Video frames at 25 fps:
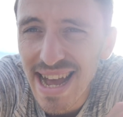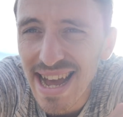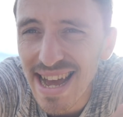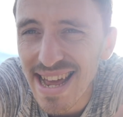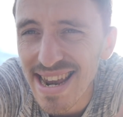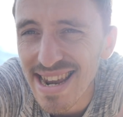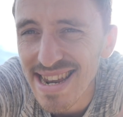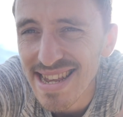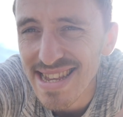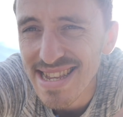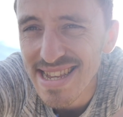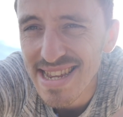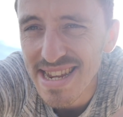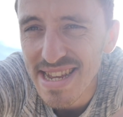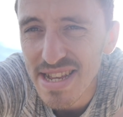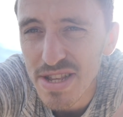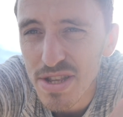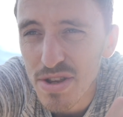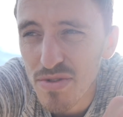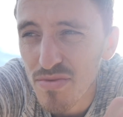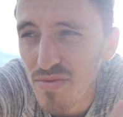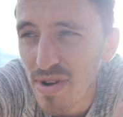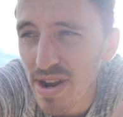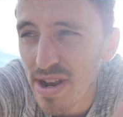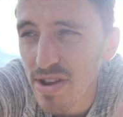at listening
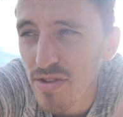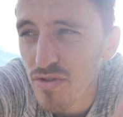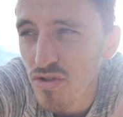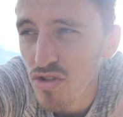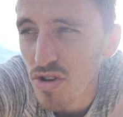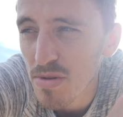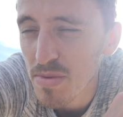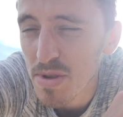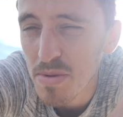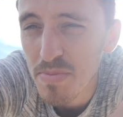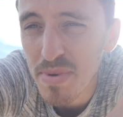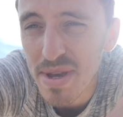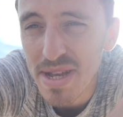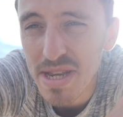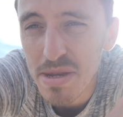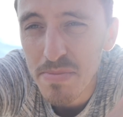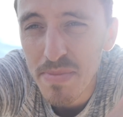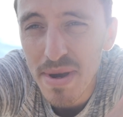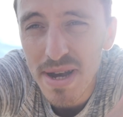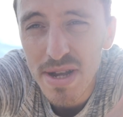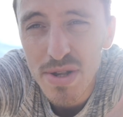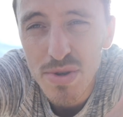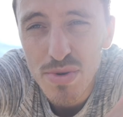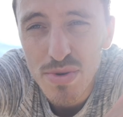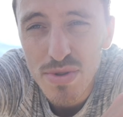to raindrops
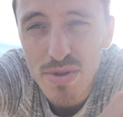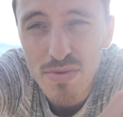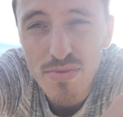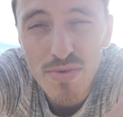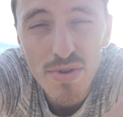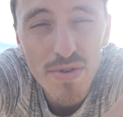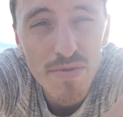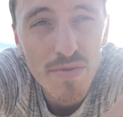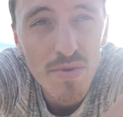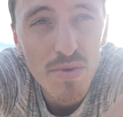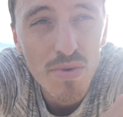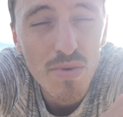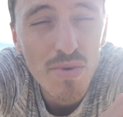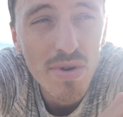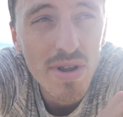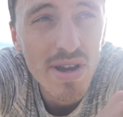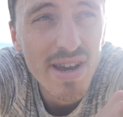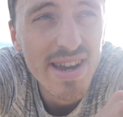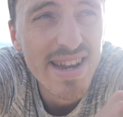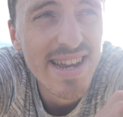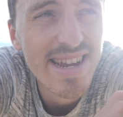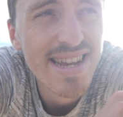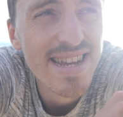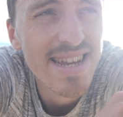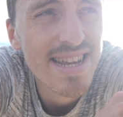pitter-patter on the roof all
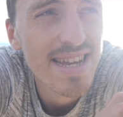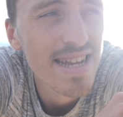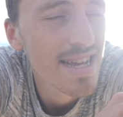night,